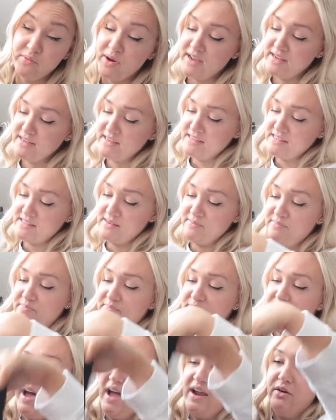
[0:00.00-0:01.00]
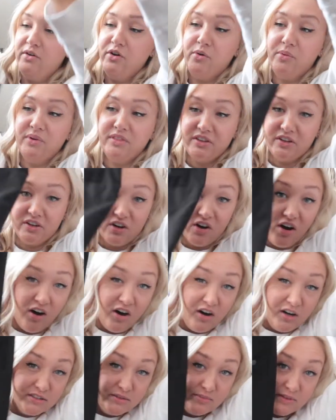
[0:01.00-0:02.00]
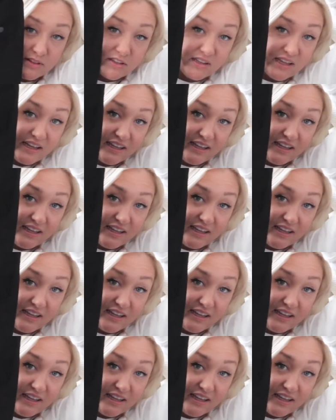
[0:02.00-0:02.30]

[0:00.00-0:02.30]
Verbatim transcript: ones. I don't know what they're called, but they're